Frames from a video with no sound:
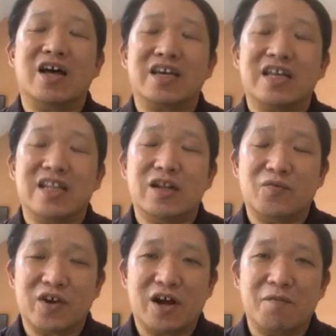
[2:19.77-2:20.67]
kingdom
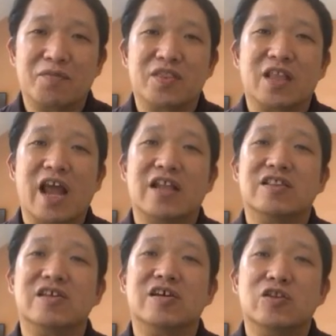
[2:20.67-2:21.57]
of God,
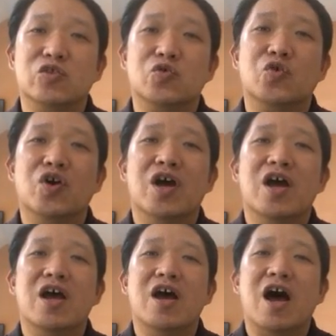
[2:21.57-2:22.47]
enter into
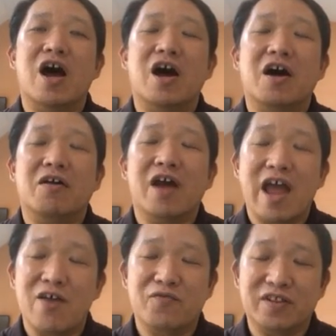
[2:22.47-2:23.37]

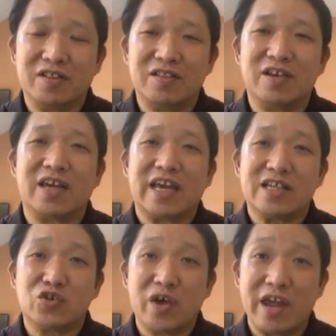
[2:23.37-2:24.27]
heaven, the
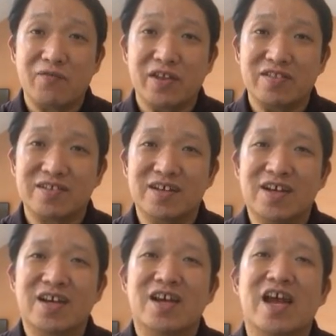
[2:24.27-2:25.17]
gates of heaven,
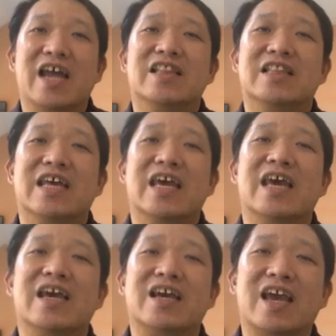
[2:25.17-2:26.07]
and
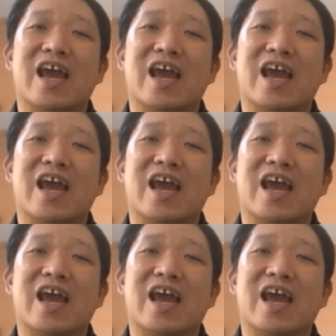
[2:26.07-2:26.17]
they